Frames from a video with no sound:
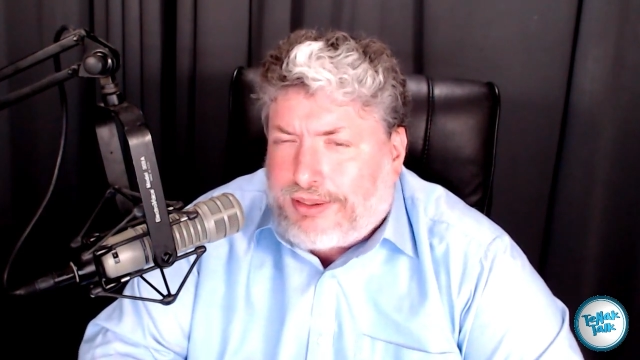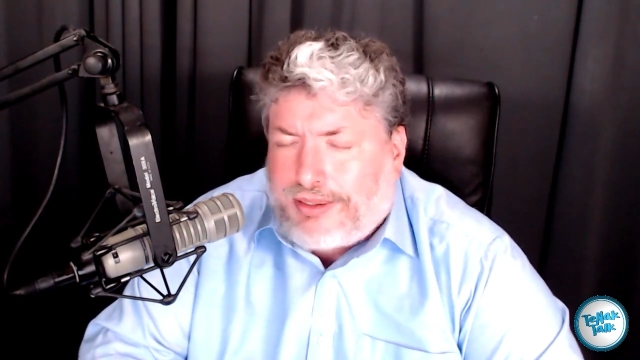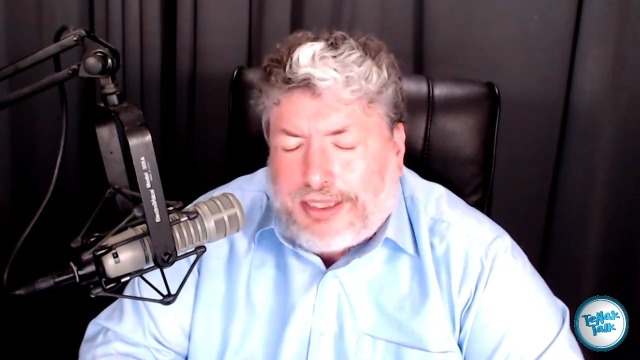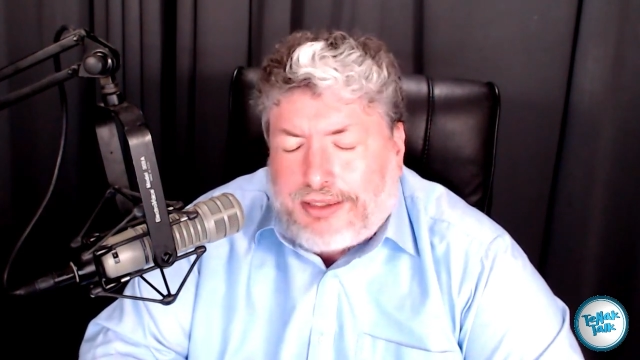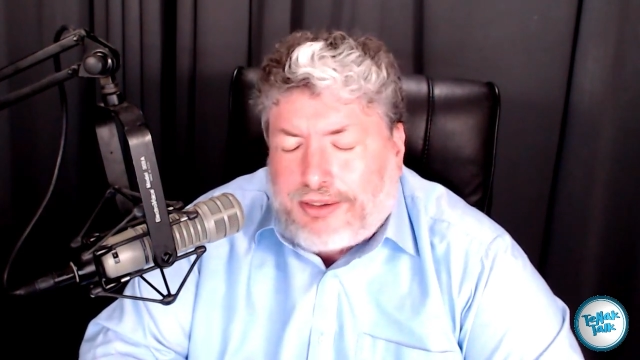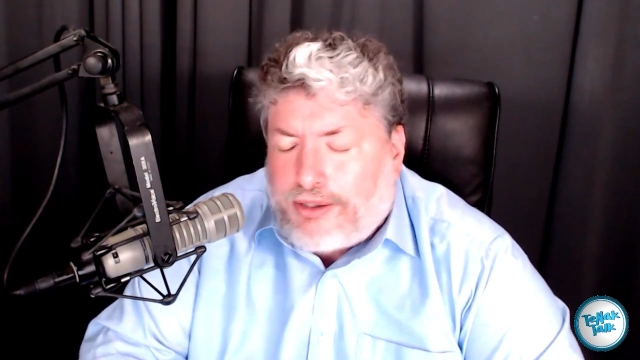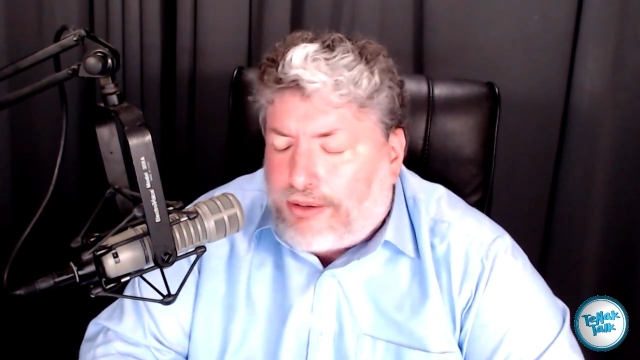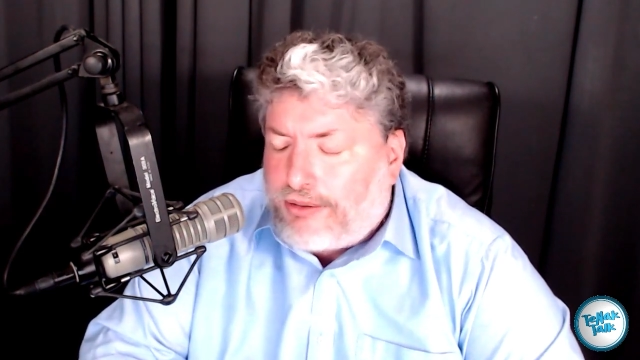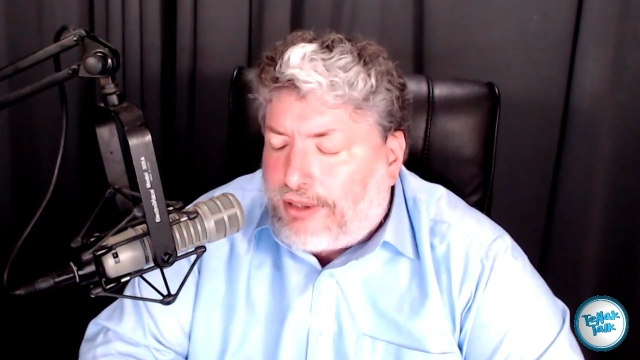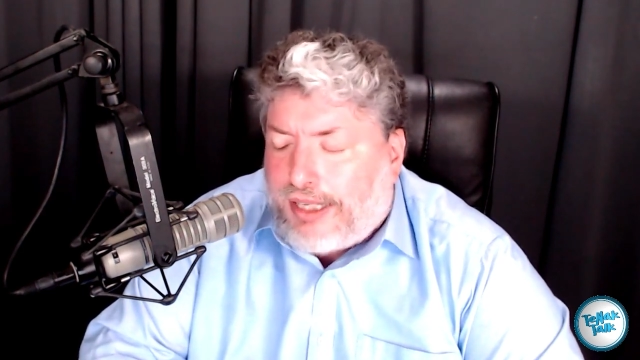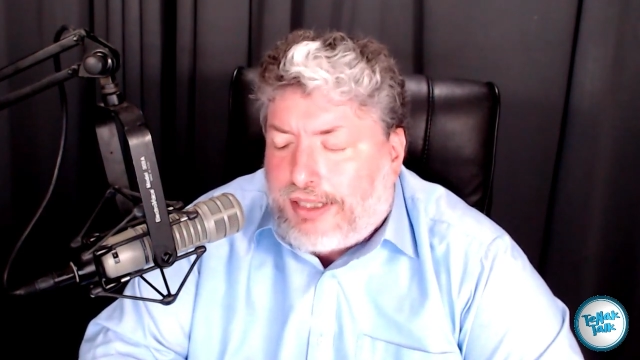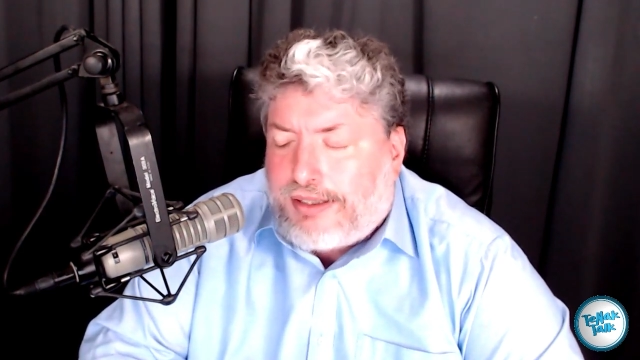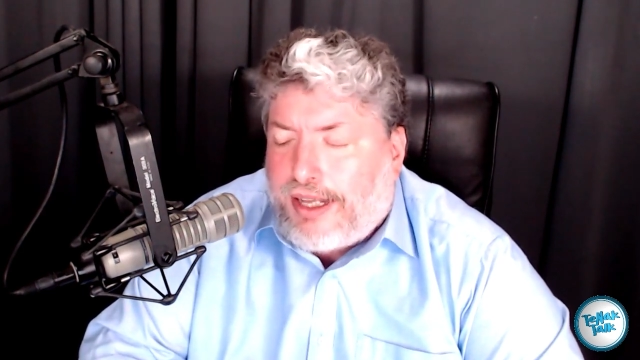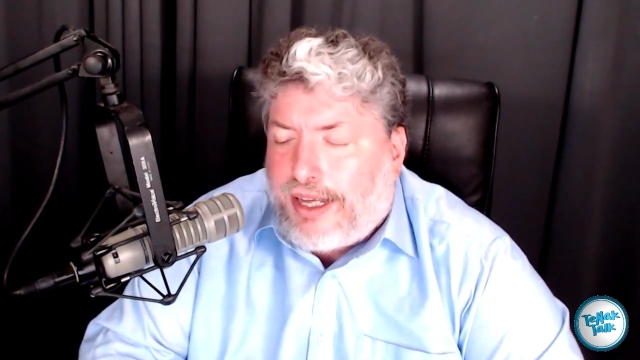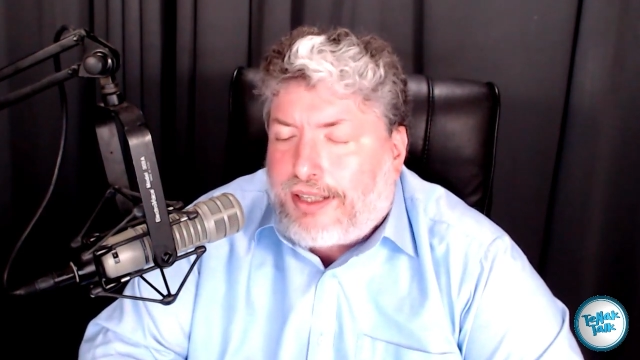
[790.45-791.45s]
They don't
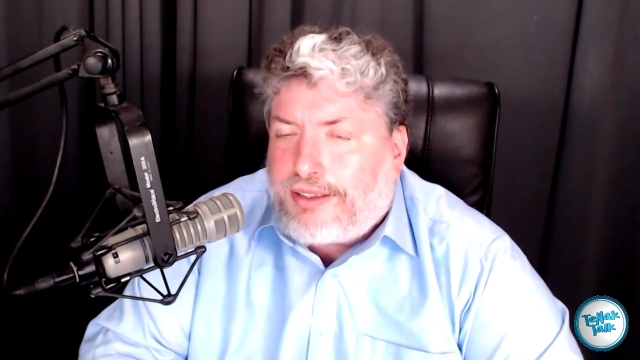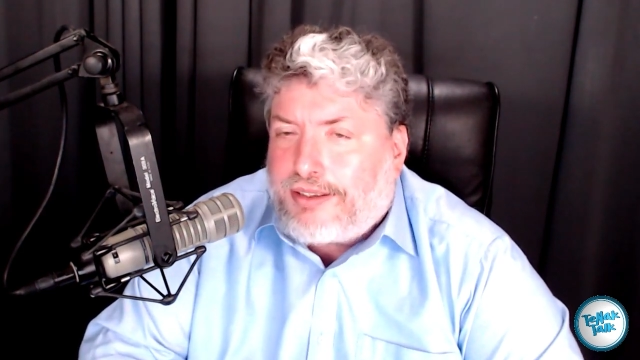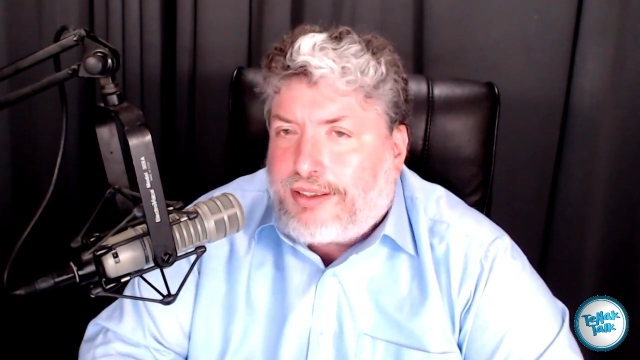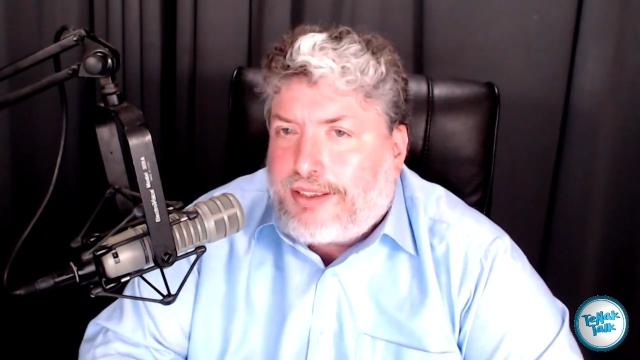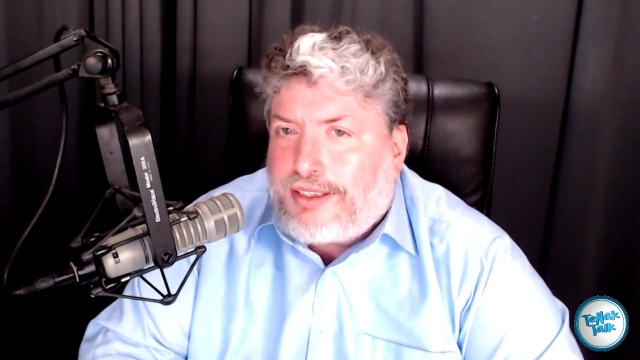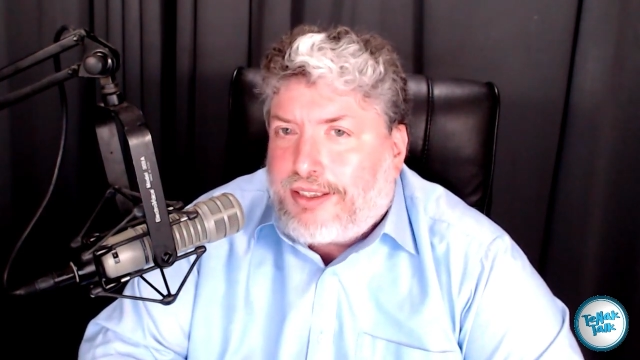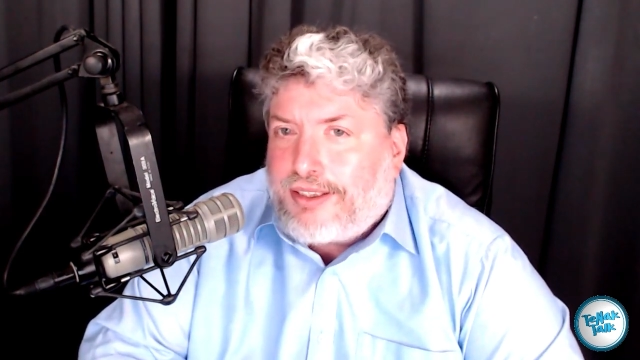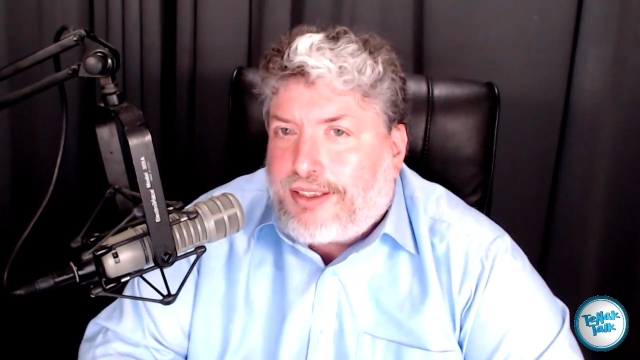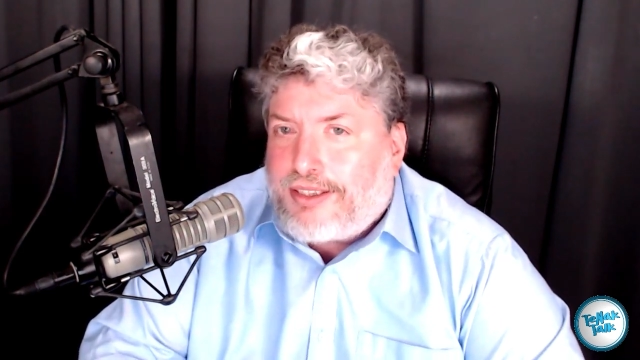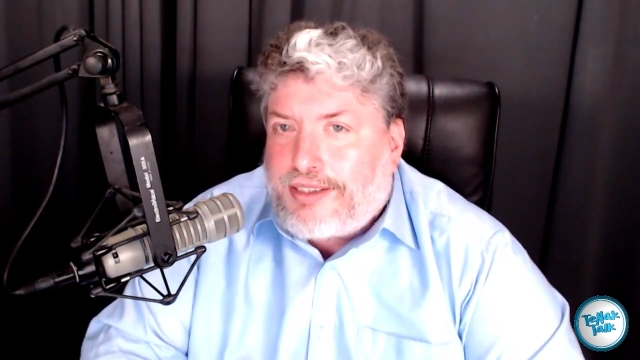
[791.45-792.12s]
like that because